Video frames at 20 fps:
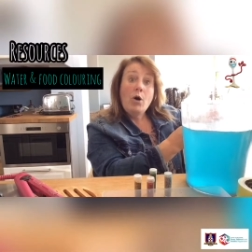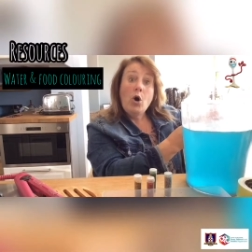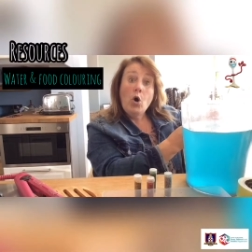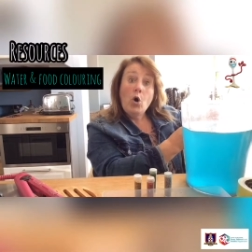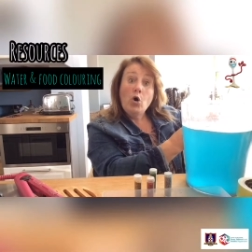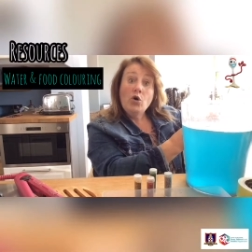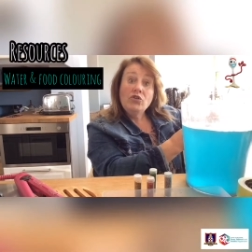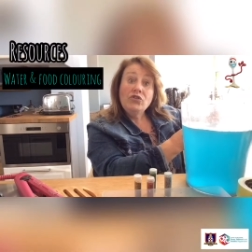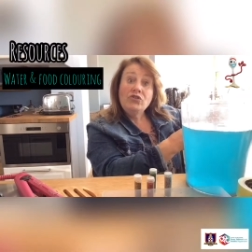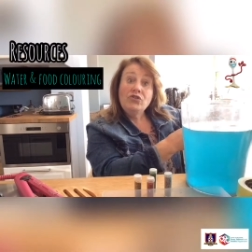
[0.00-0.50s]

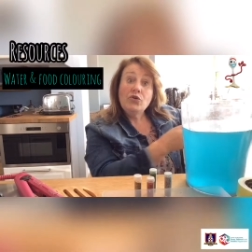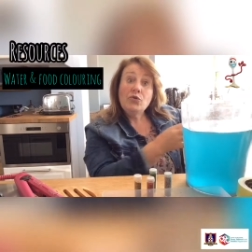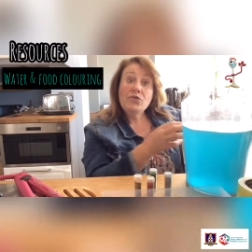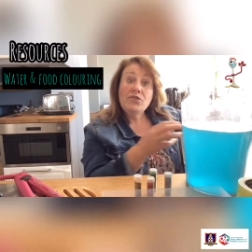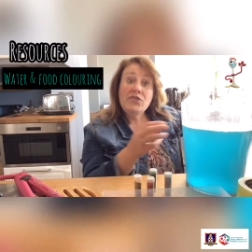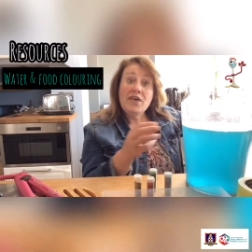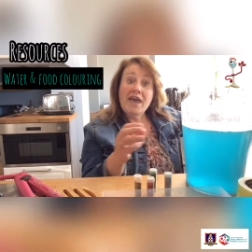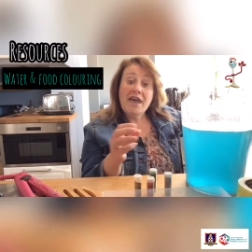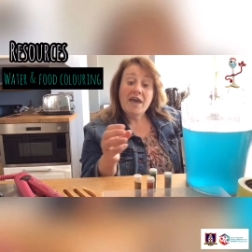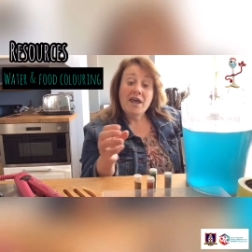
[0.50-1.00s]
Also
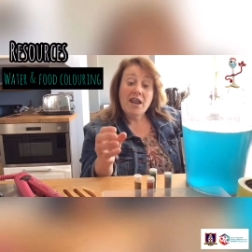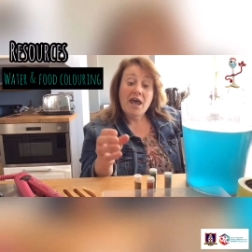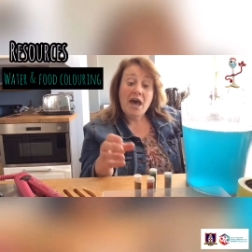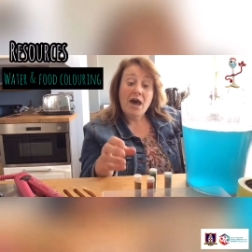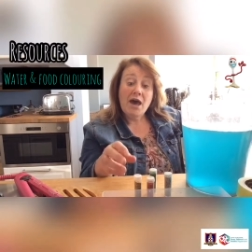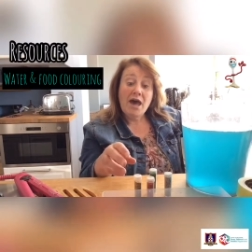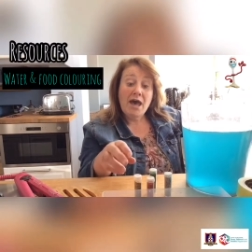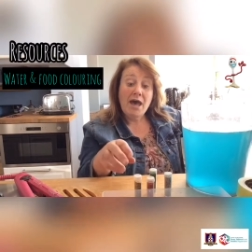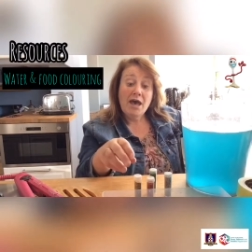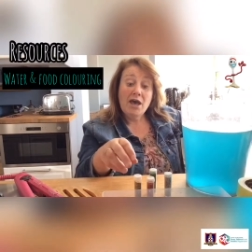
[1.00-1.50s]
then
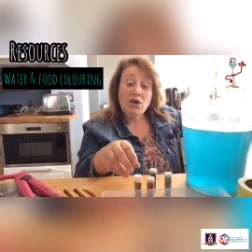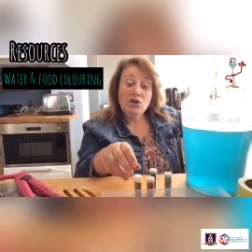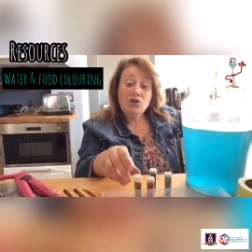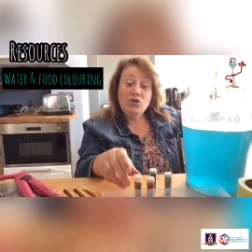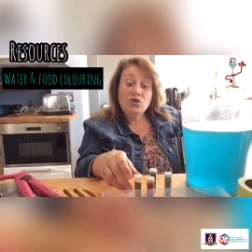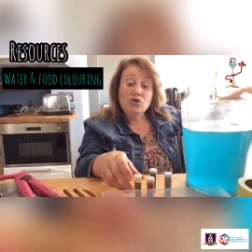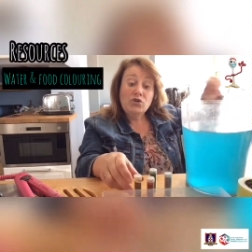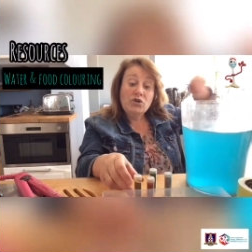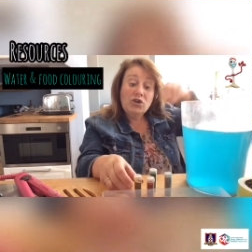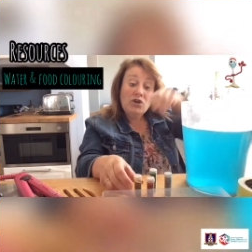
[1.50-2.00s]

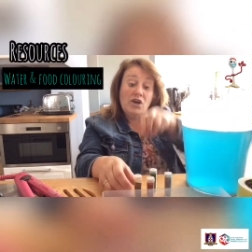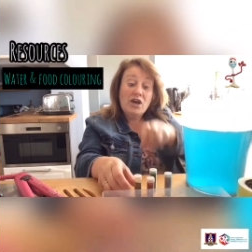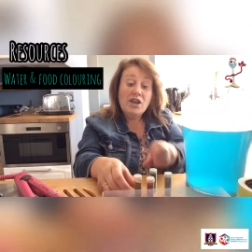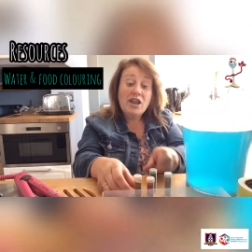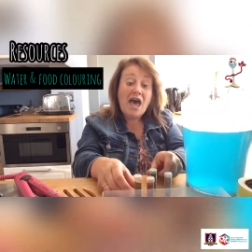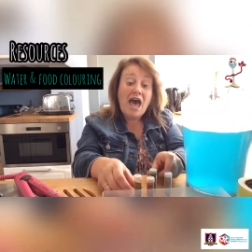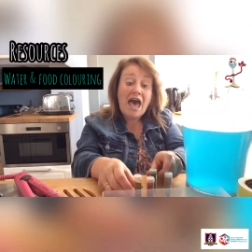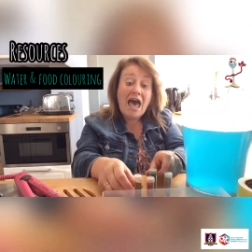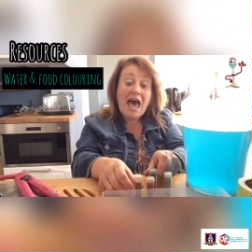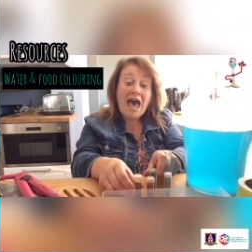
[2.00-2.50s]
you
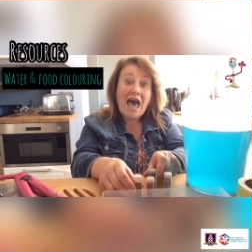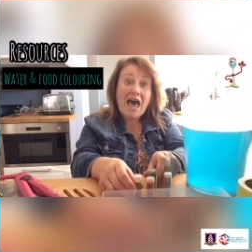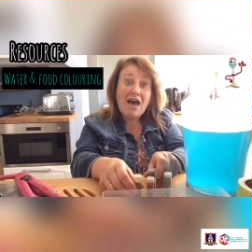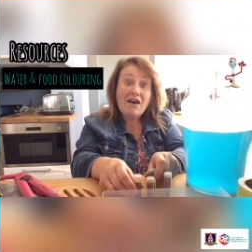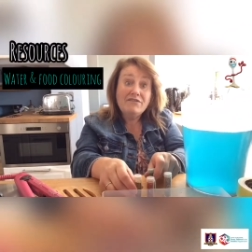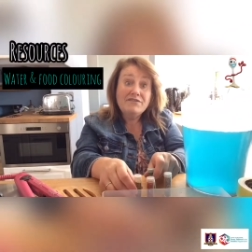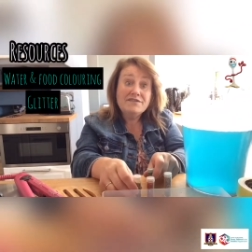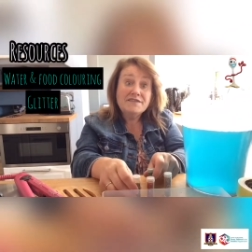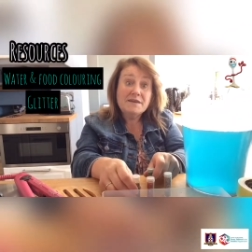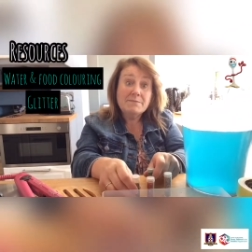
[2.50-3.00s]
can
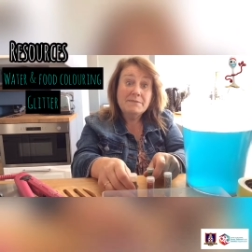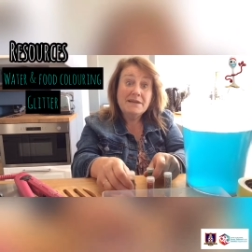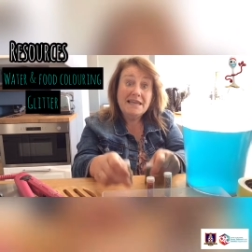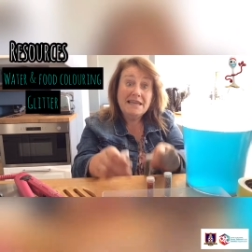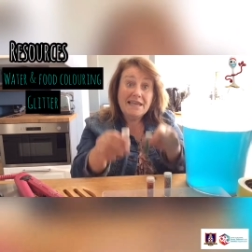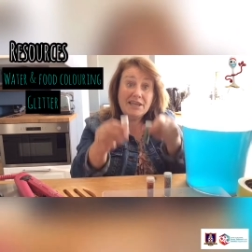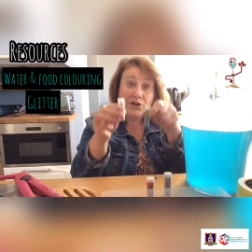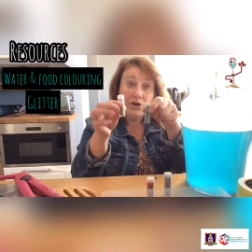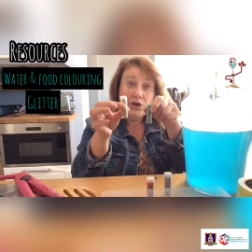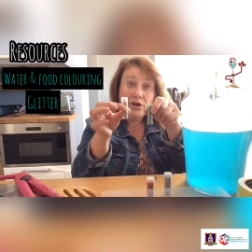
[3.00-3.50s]
have some
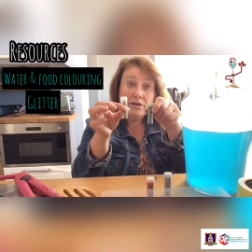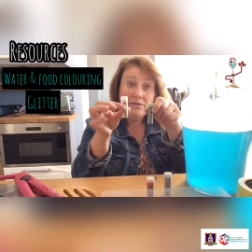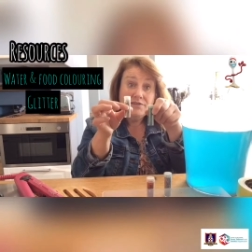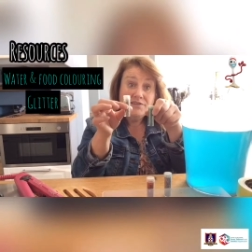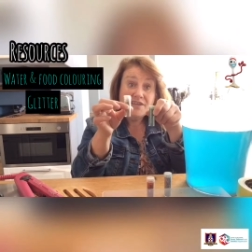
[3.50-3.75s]
glitter